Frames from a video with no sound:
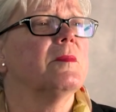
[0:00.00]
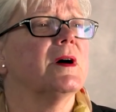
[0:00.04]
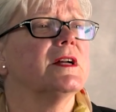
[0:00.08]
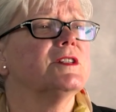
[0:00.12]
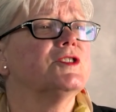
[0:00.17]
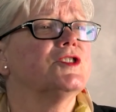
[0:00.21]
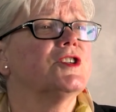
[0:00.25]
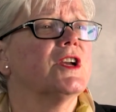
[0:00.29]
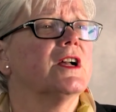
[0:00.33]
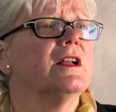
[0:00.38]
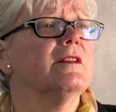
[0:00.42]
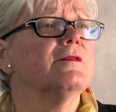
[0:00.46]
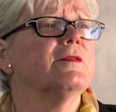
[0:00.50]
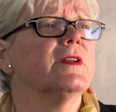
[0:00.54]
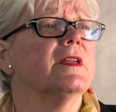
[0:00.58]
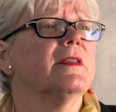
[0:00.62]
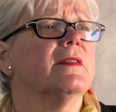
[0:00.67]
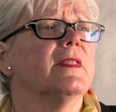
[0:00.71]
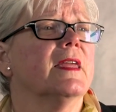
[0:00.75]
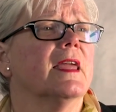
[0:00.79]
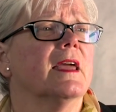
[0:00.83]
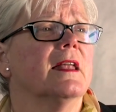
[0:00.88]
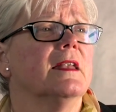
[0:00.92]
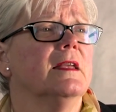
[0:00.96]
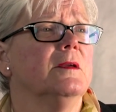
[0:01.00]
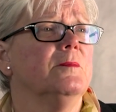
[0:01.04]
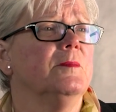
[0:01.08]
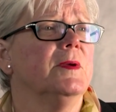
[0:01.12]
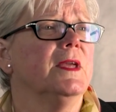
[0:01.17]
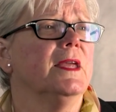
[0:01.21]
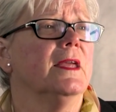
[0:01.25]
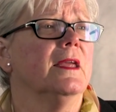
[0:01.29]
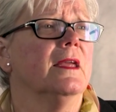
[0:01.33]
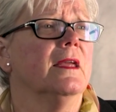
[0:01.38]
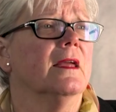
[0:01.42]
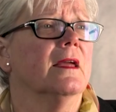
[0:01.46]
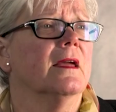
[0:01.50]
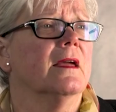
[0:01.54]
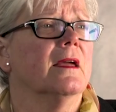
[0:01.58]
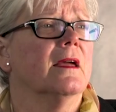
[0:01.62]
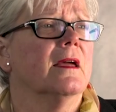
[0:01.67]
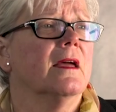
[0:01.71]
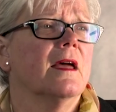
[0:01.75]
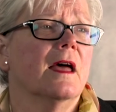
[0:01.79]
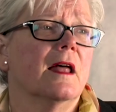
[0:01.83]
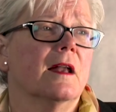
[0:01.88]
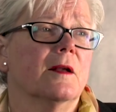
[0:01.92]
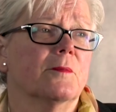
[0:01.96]
By shelving the NEB
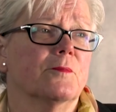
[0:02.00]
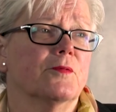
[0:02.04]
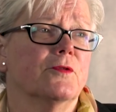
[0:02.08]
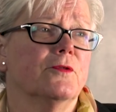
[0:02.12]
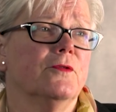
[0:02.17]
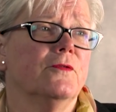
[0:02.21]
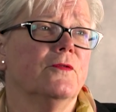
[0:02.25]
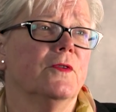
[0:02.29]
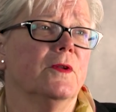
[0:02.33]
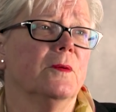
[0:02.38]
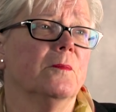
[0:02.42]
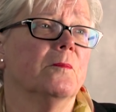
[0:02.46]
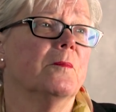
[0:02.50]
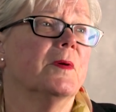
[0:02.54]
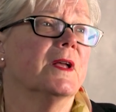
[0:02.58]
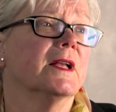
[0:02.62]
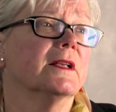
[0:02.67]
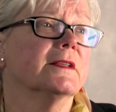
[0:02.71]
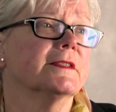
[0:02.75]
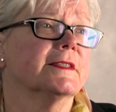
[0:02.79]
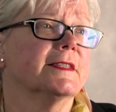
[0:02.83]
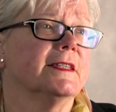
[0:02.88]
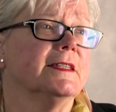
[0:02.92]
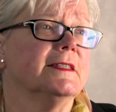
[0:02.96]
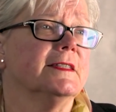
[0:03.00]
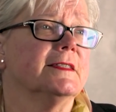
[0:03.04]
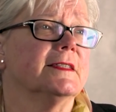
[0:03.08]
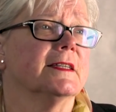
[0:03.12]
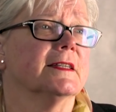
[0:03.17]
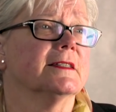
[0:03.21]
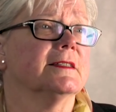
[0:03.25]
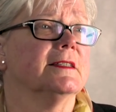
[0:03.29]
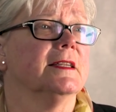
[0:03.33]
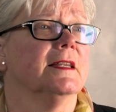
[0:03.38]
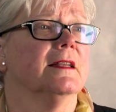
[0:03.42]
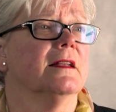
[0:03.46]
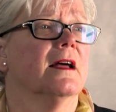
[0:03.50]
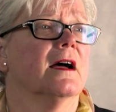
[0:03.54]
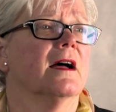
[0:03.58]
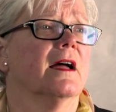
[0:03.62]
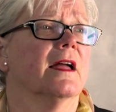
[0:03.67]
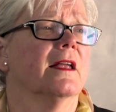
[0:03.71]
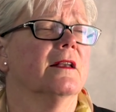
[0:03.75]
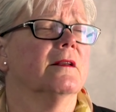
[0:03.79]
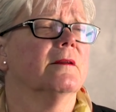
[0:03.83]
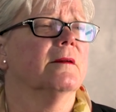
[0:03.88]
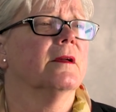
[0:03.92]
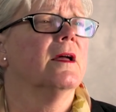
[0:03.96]
and approving Bill
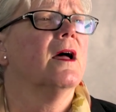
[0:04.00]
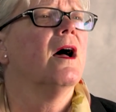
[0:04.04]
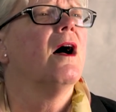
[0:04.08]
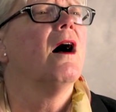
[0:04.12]
C-69,